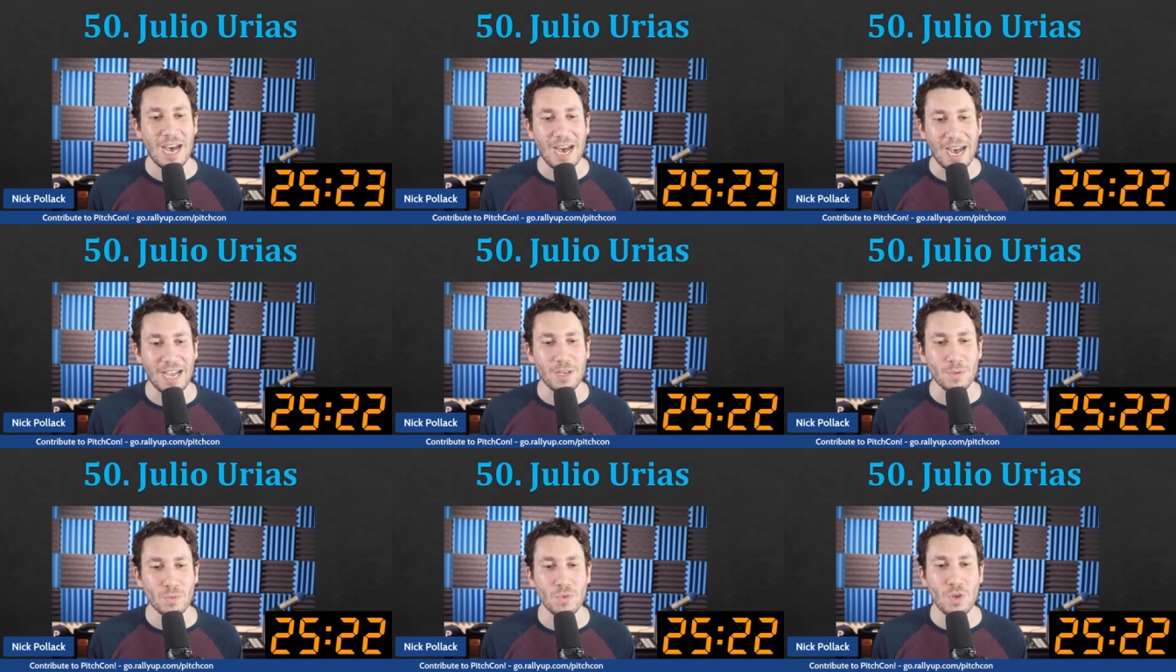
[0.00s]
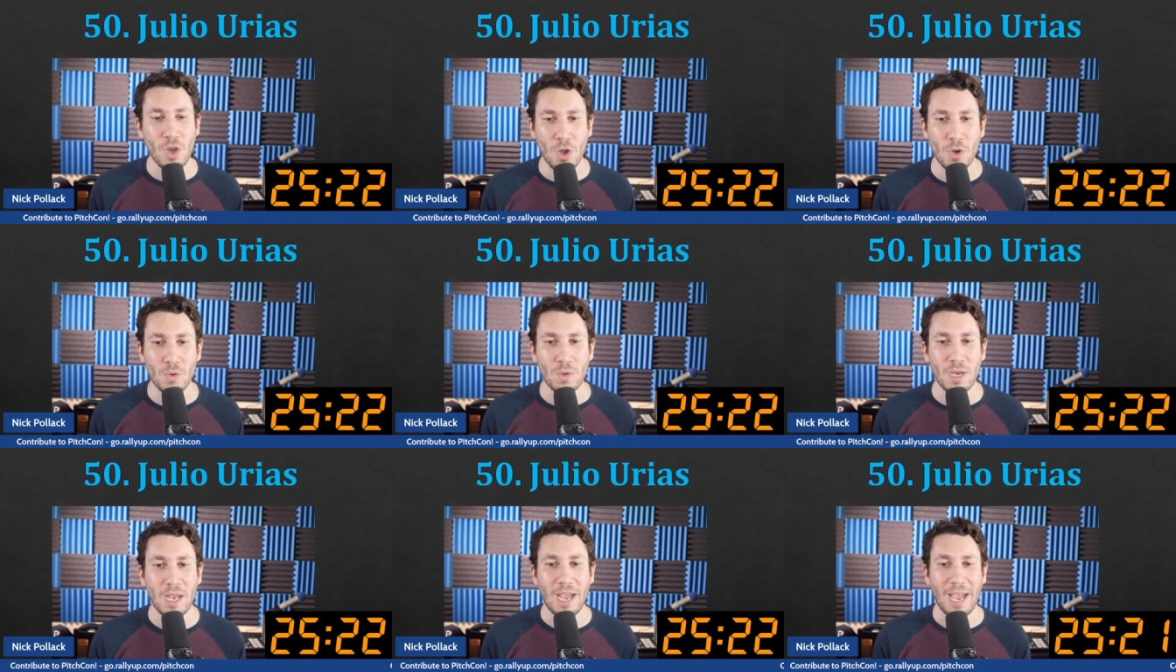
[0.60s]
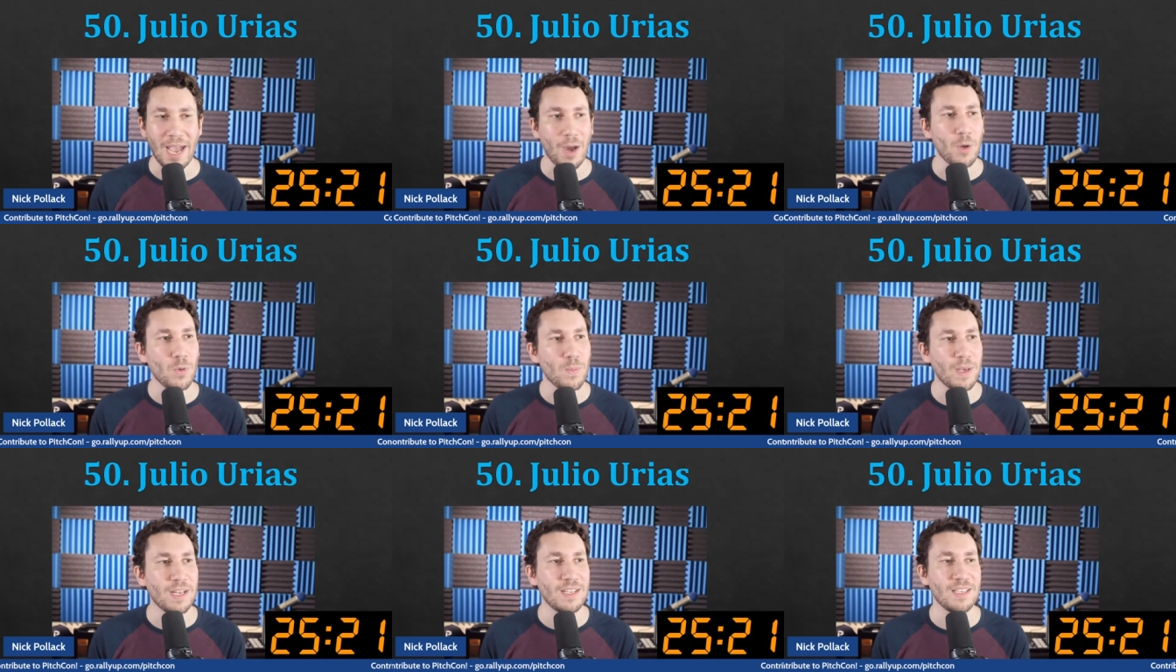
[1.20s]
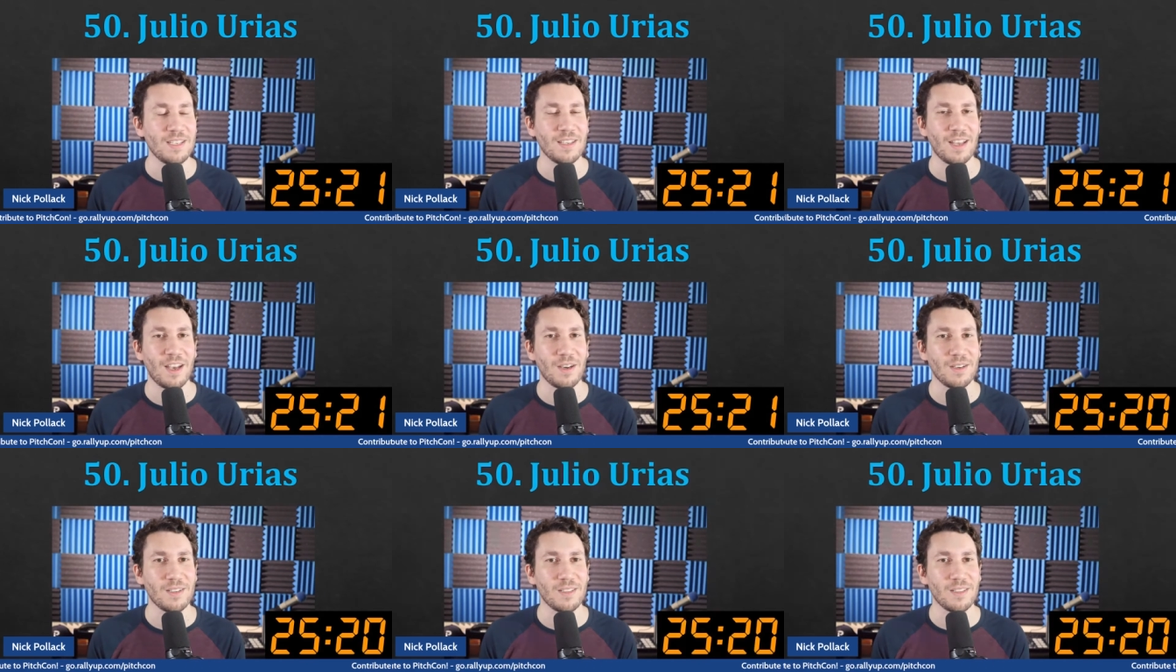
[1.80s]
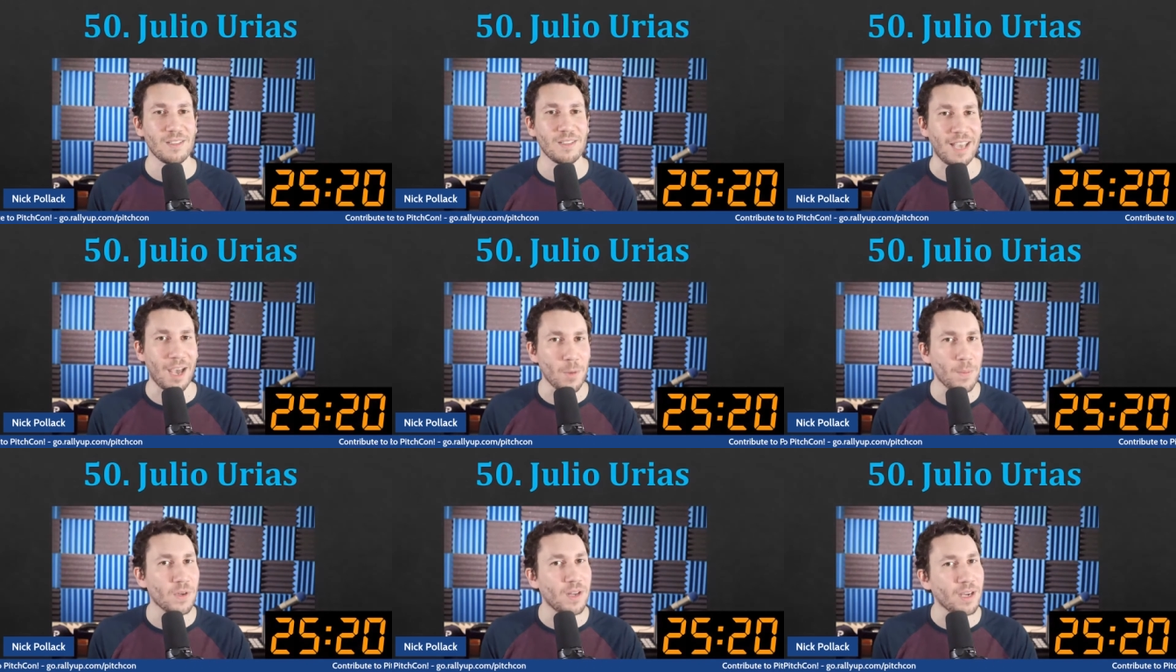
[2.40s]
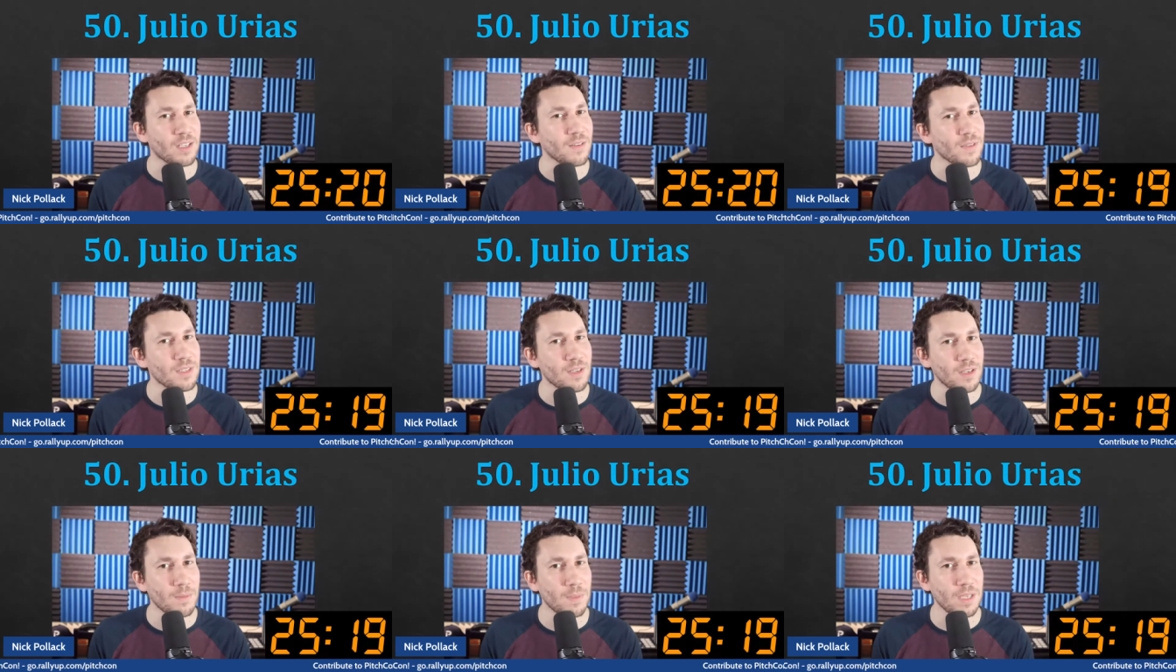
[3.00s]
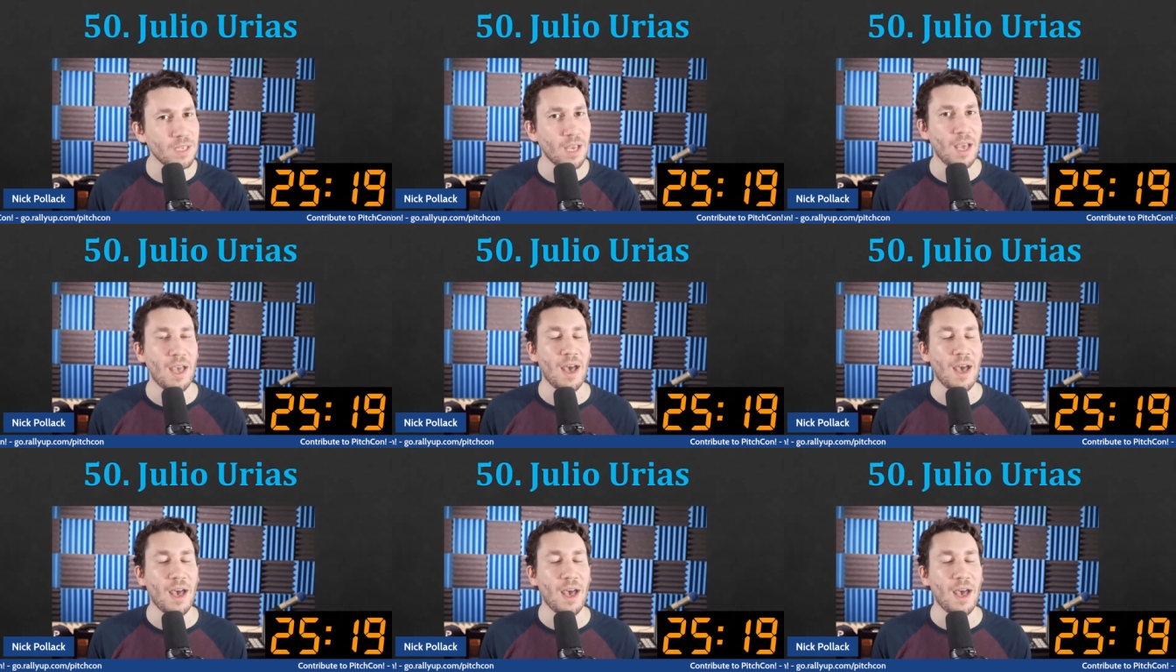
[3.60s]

I don't know how many, how, like, how productive it's going to be.